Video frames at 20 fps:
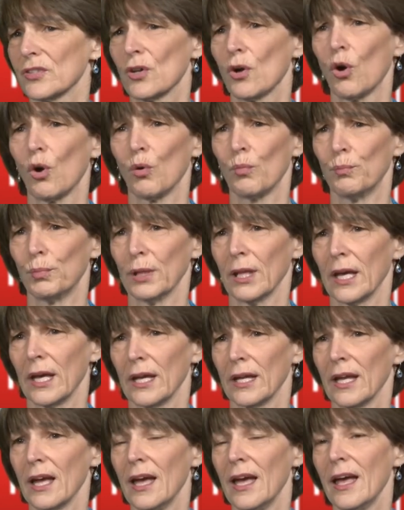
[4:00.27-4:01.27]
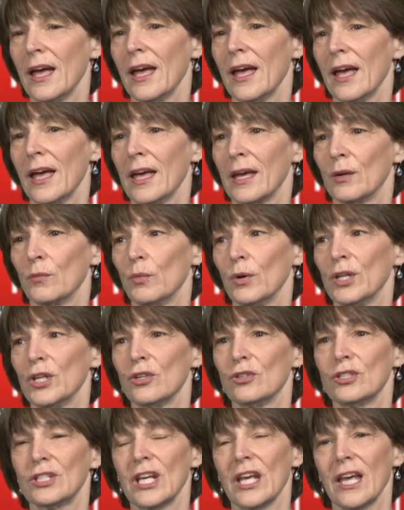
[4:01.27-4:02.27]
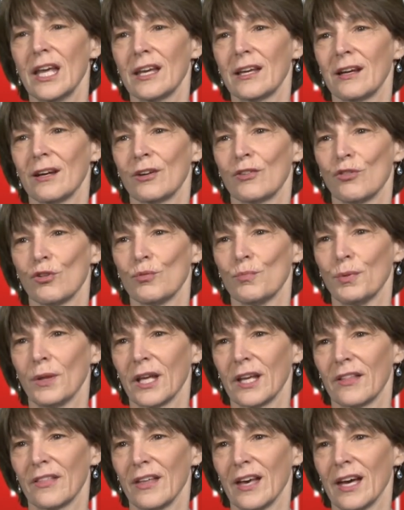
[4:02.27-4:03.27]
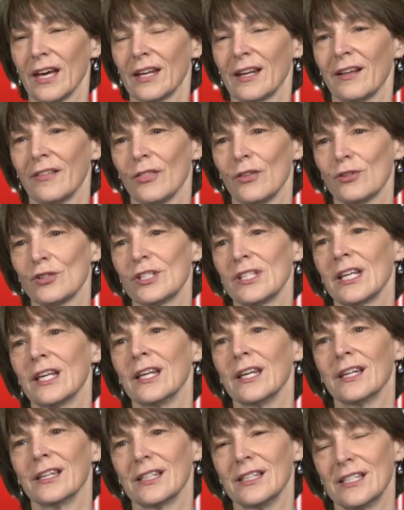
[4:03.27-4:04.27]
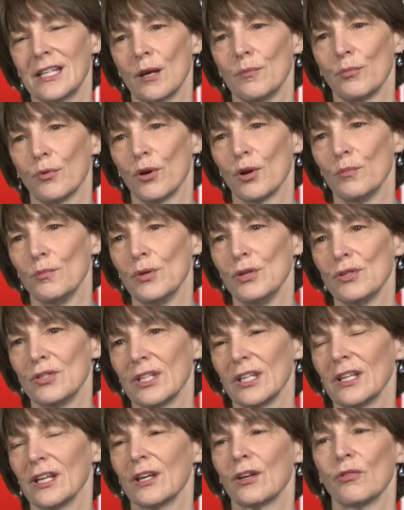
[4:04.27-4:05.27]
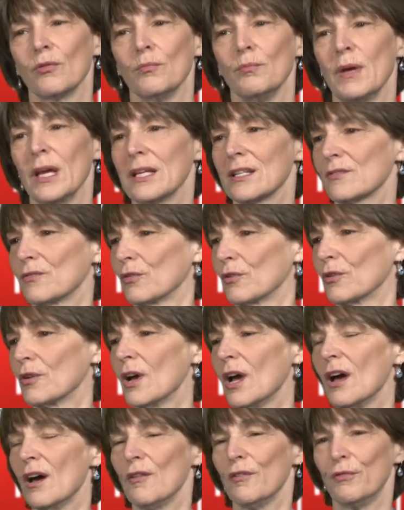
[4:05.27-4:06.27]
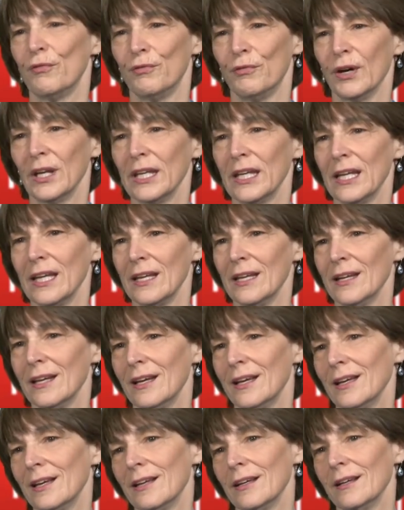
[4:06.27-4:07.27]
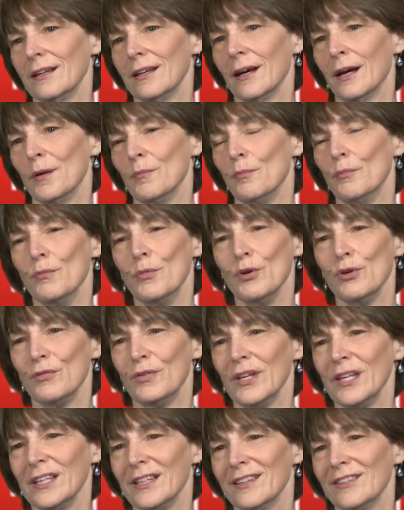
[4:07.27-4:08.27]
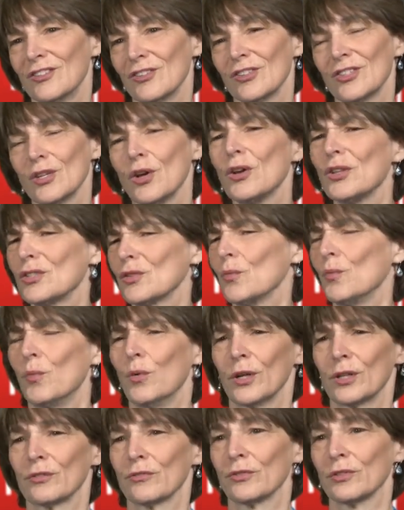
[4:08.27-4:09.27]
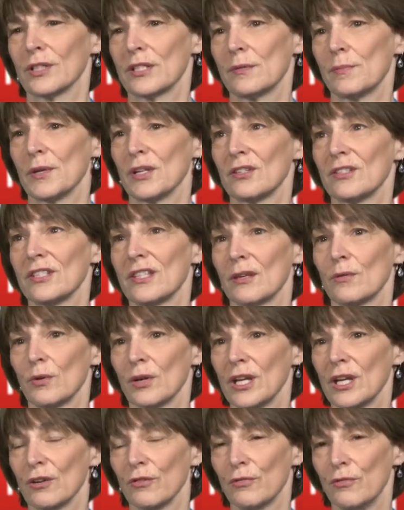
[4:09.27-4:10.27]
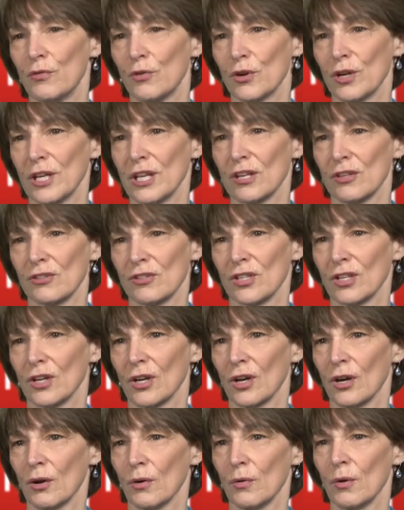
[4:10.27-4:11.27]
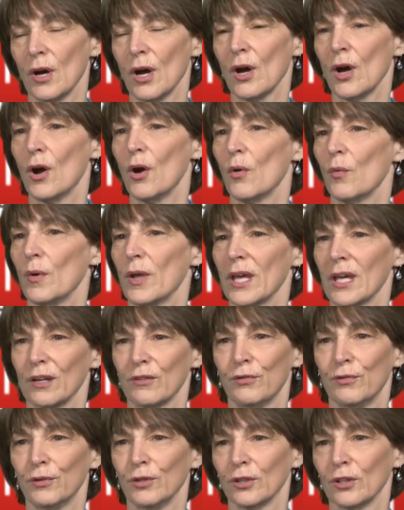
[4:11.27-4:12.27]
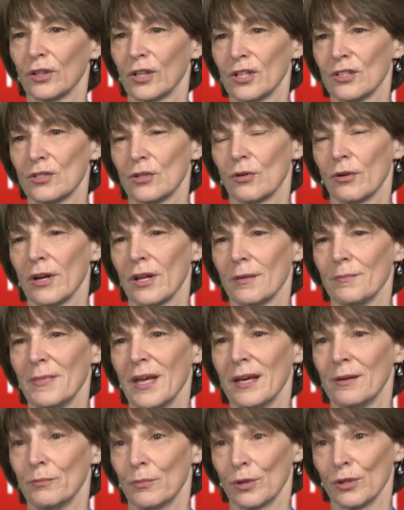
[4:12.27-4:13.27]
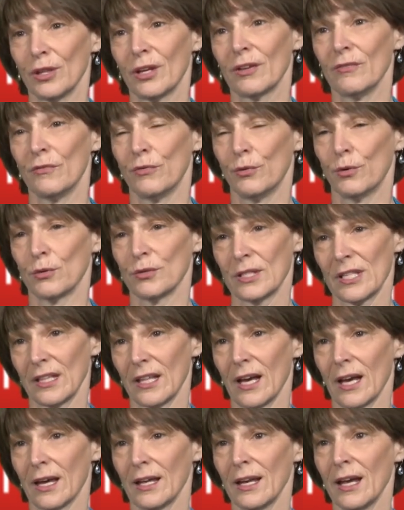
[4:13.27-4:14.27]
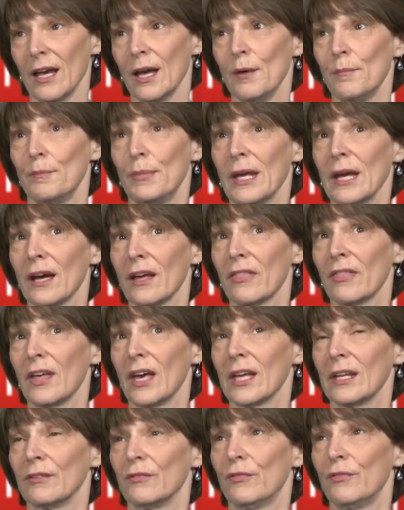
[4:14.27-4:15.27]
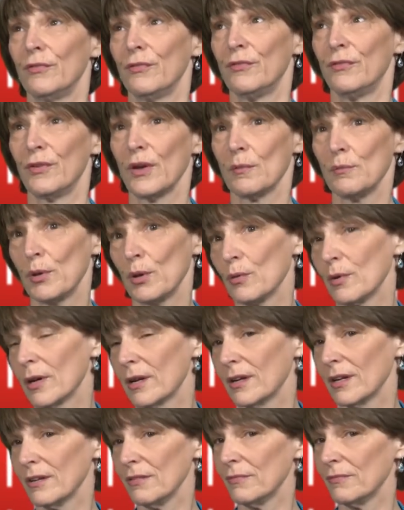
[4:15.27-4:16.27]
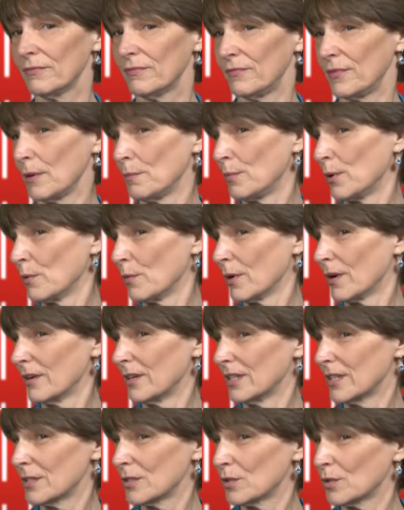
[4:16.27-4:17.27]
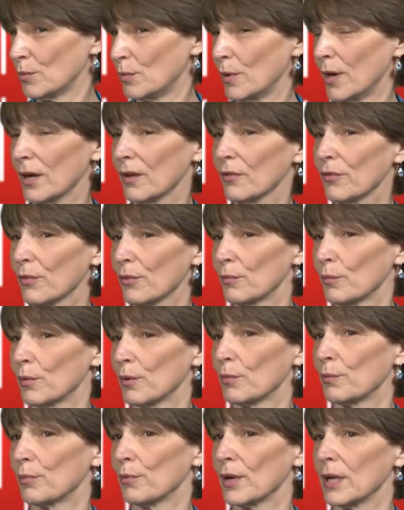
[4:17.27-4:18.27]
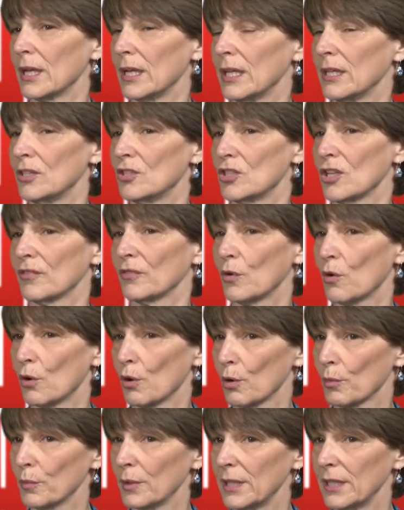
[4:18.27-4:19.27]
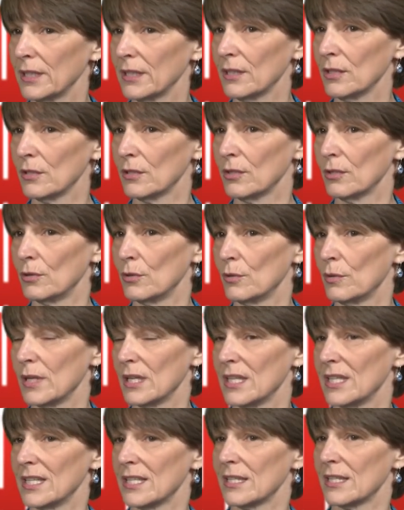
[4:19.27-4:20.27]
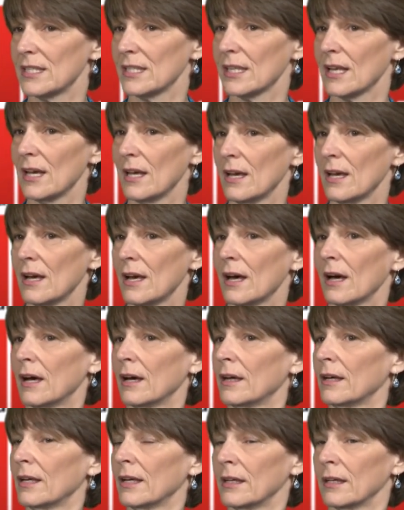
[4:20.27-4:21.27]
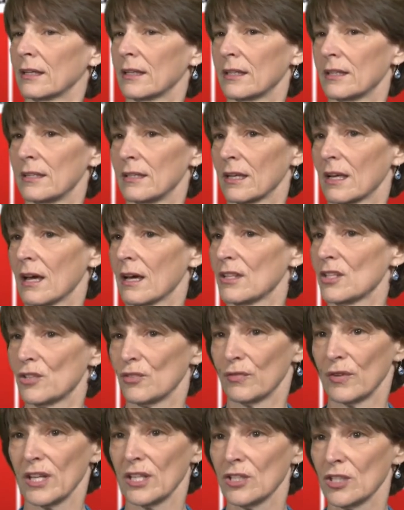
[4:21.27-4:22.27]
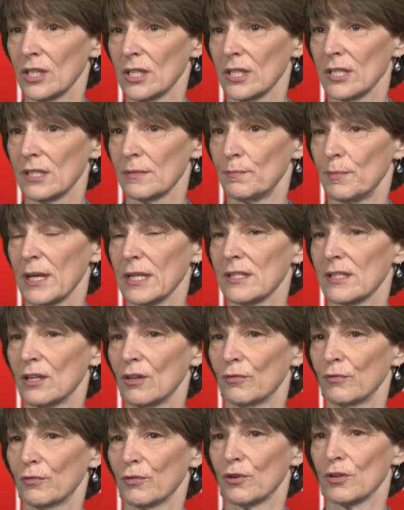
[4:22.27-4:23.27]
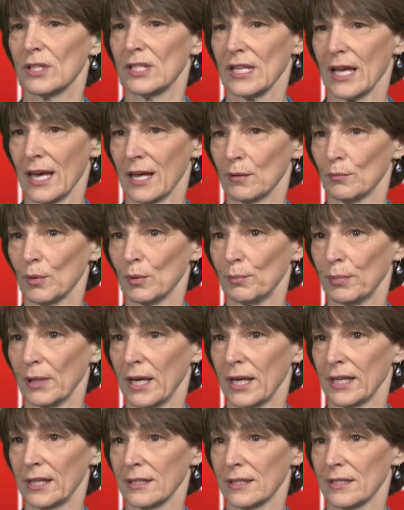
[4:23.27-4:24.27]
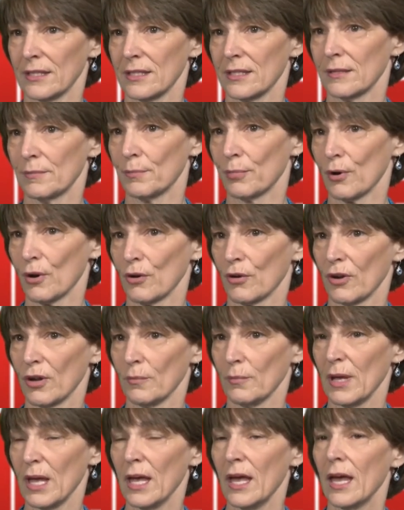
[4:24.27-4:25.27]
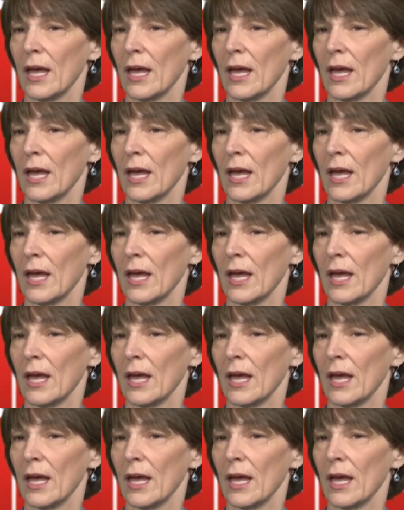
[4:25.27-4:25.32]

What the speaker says: Coldplay. And when you take a group like that and they're singing contemporary music, it makes for funny, moving, it's a wonderful experience. They were here 4 years ago. We had a full auditorium and we're looking forward to that. Beyond that, in February 12th, we're bringing Jeff Corwin in, who is a conservationist, best known for his Animal Planets program.